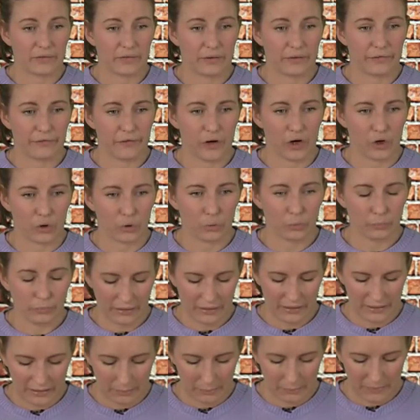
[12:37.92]
of the foam
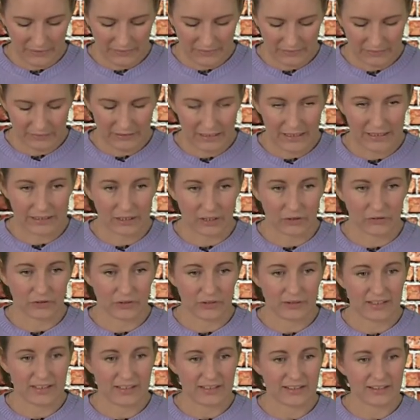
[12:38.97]
and I matte and layered it
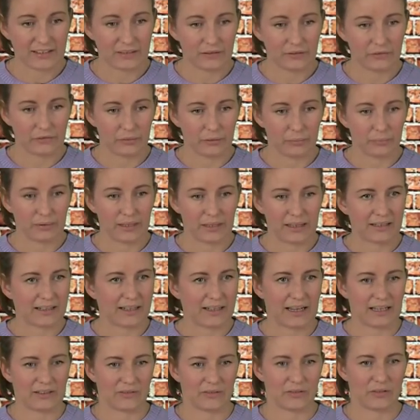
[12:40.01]
onto this silver and black
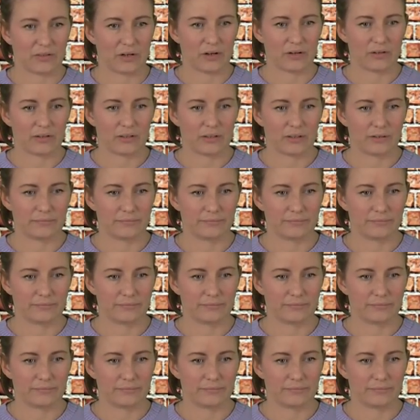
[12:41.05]
cardstock.